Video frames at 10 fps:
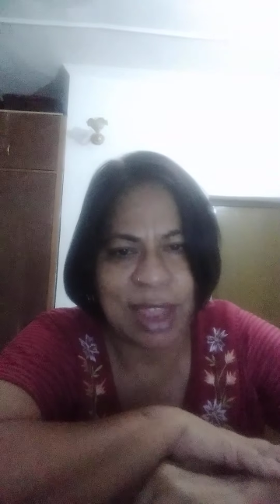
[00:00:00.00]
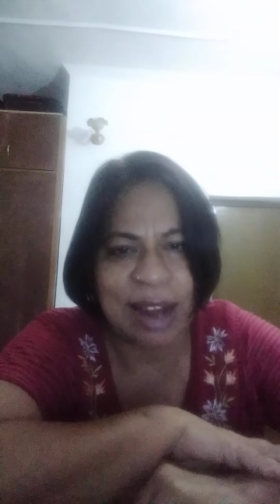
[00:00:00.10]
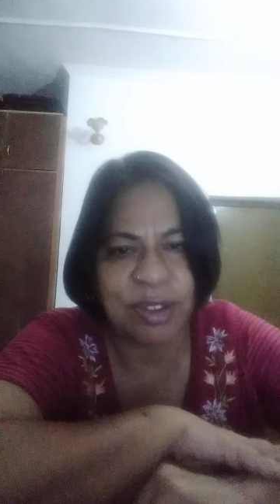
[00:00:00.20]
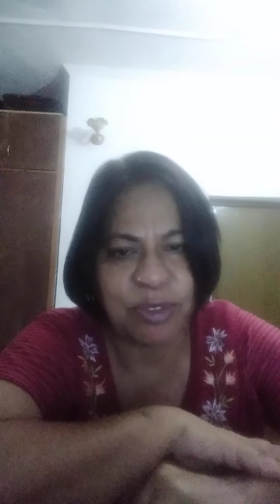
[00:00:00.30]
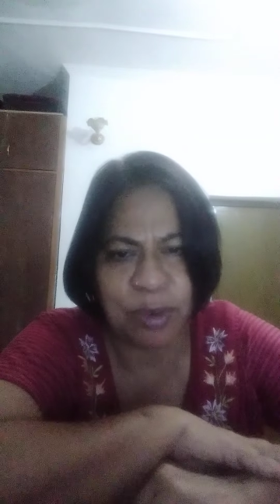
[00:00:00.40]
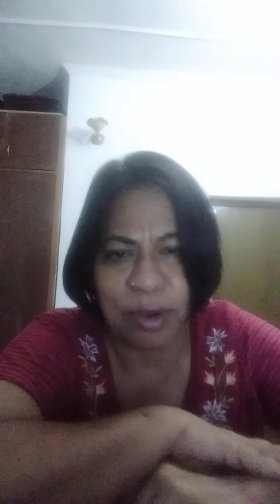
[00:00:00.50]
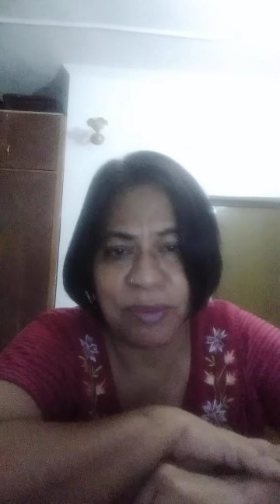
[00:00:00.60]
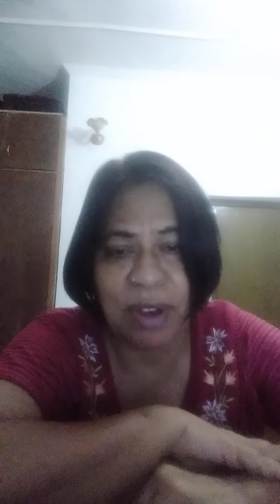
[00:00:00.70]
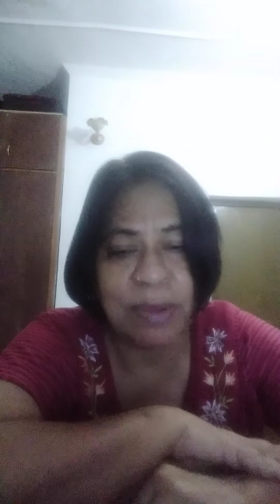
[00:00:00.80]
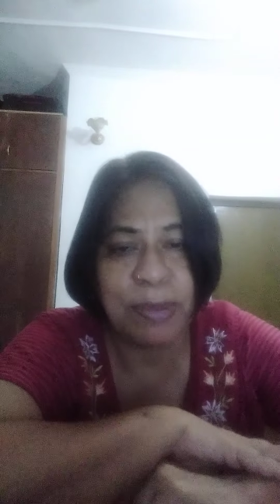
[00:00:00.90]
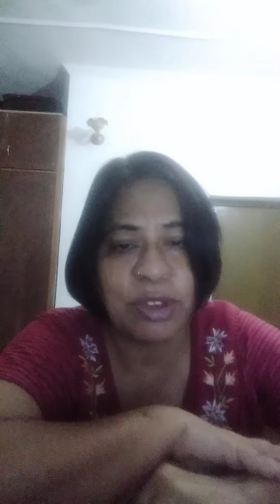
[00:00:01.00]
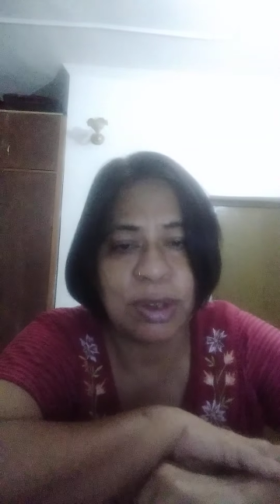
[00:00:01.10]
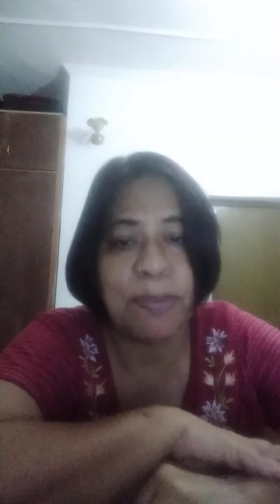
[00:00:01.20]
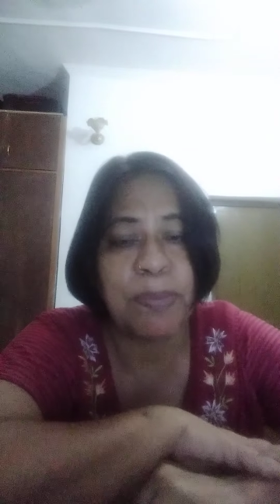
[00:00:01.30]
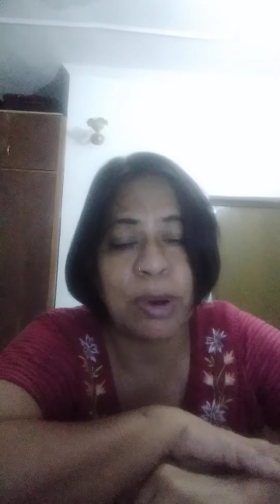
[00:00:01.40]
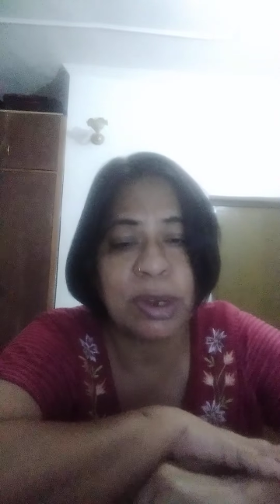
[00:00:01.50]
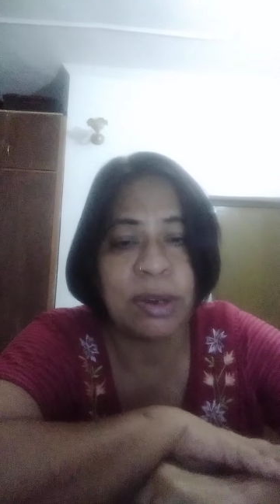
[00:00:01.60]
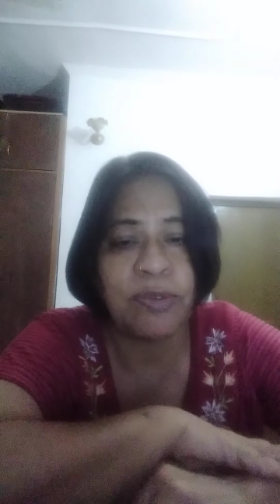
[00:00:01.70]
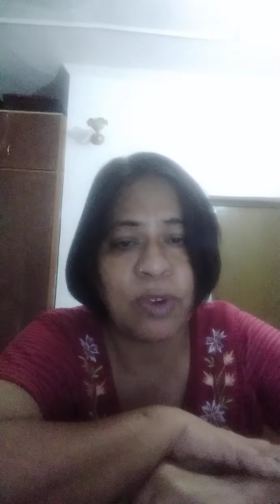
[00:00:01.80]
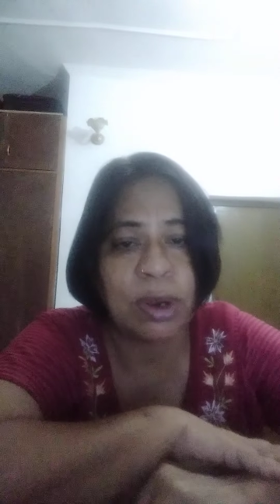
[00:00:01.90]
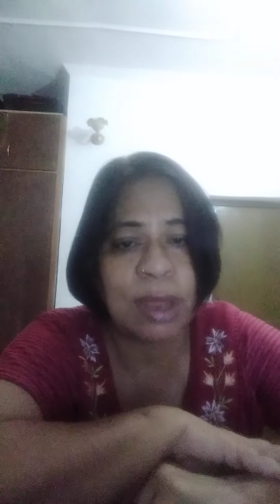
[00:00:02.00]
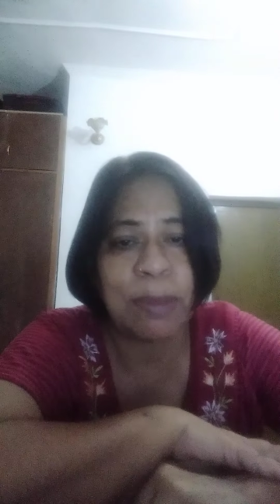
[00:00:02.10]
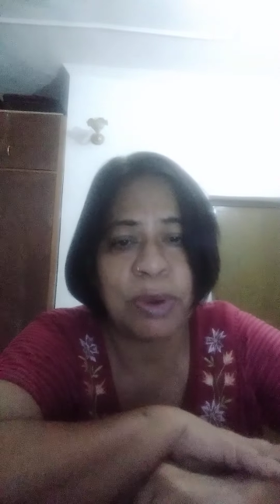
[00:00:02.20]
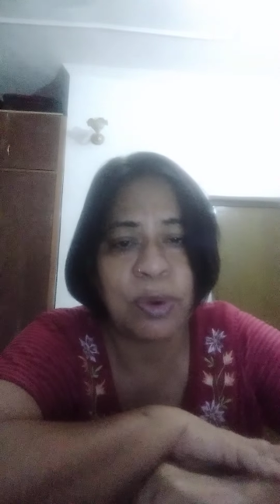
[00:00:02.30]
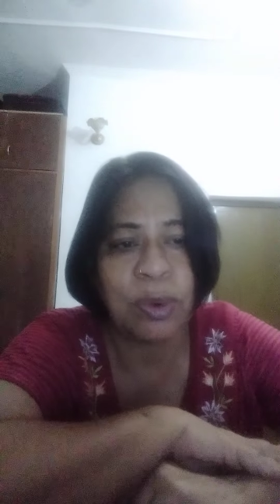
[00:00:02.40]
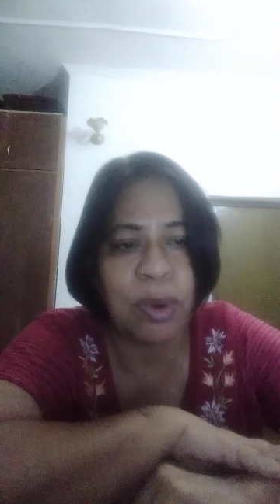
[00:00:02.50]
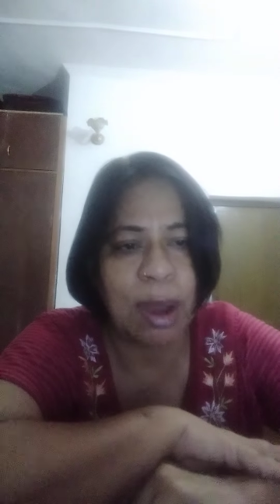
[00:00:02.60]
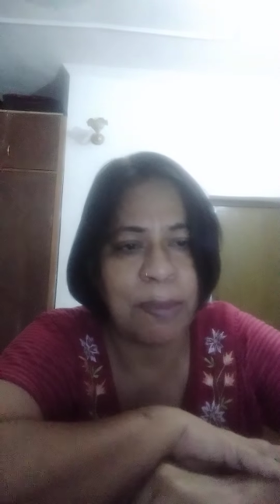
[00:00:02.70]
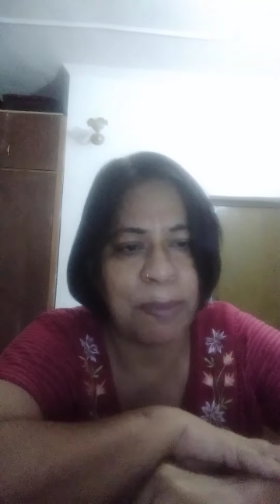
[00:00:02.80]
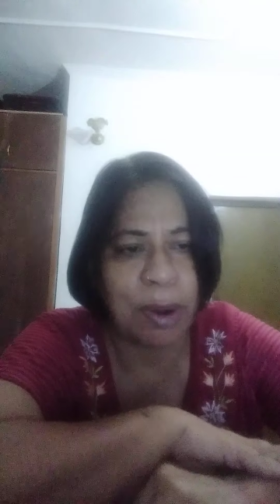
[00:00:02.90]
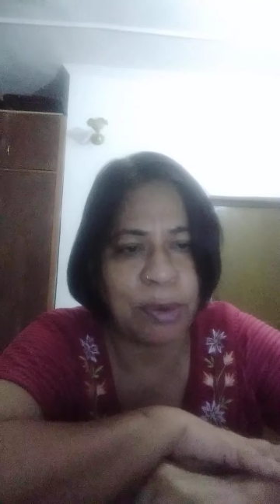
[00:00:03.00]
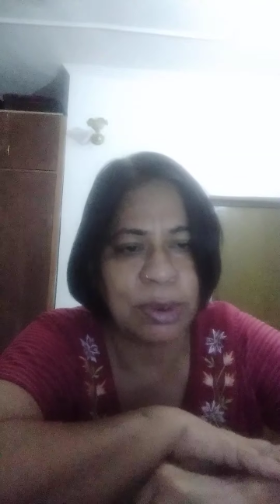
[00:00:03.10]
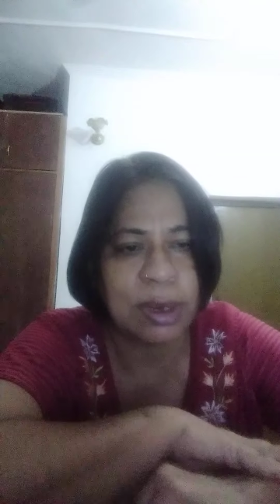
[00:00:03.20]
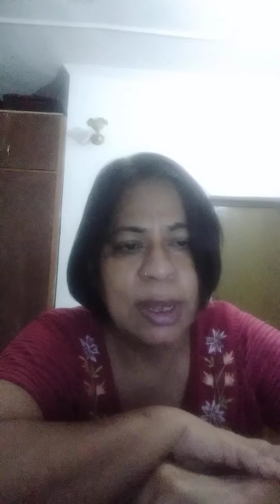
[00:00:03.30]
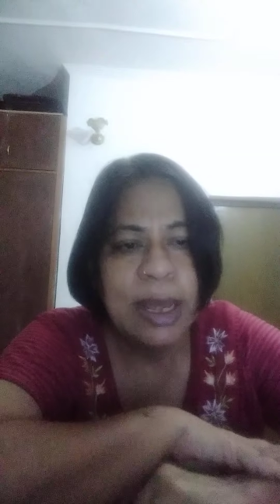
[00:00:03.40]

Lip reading: That's very much important for them to know about,